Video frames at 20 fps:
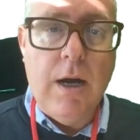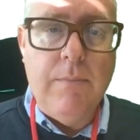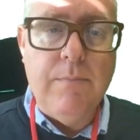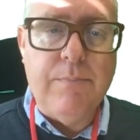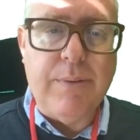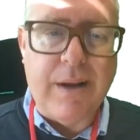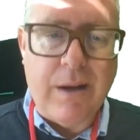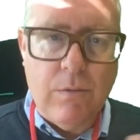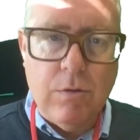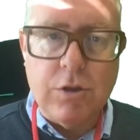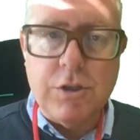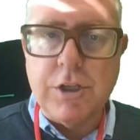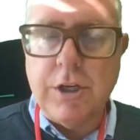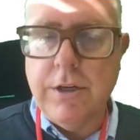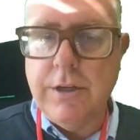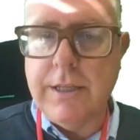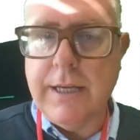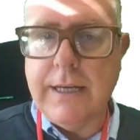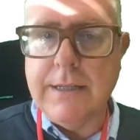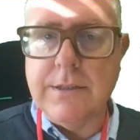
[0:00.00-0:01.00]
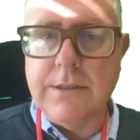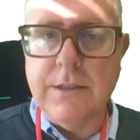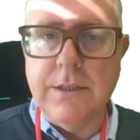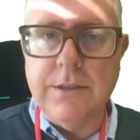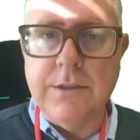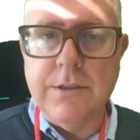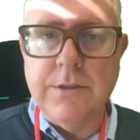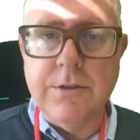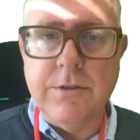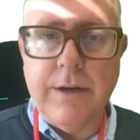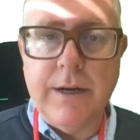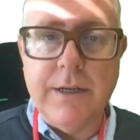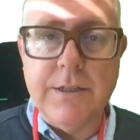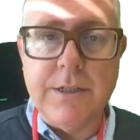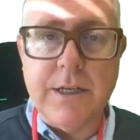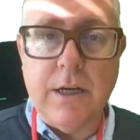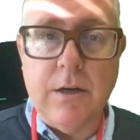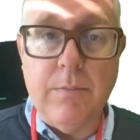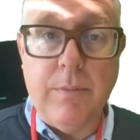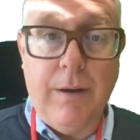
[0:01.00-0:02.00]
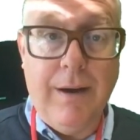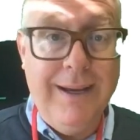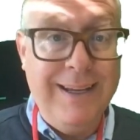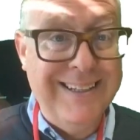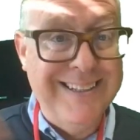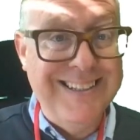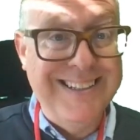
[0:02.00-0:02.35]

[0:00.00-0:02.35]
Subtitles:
but I will show you the answers. So I'm going to say goodbye.